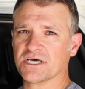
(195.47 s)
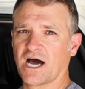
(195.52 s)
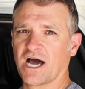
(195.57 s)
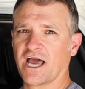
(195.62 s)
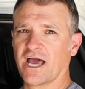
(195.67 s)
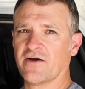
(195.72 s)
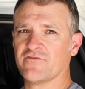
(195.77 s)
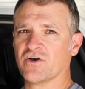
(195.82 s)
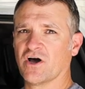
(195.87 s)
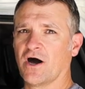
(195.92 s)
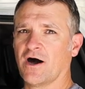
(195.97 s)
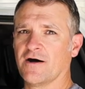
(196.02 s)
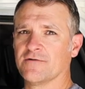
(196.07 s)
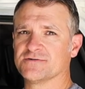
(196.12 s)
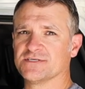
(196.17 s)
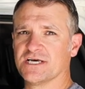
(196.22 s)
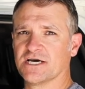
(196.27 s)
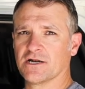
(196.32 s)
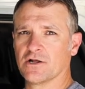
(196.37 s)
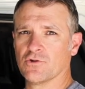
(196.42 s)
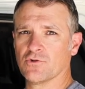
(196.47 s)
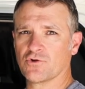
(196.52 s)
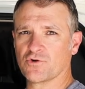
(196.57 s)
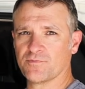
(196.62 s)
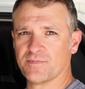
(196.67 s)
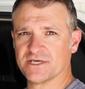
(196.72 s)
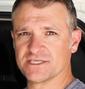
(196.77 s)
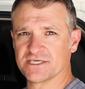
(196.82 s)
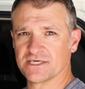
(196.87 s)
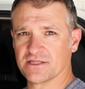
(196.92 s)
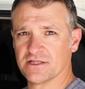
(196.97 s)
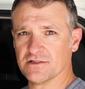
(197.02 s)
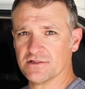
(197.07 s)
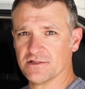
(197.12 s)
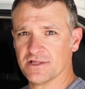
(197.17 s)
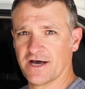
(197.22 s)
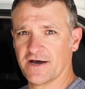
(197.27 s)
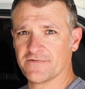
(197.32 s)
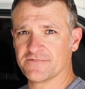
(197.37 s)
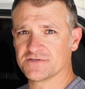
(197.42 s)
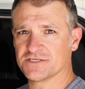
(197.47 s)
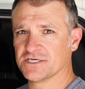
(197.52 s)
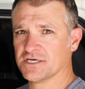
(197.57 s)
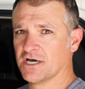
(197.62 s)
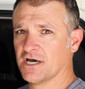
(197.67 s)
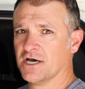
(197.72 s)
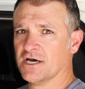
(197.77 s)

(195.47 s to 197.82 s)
I have it offset a little bit to the left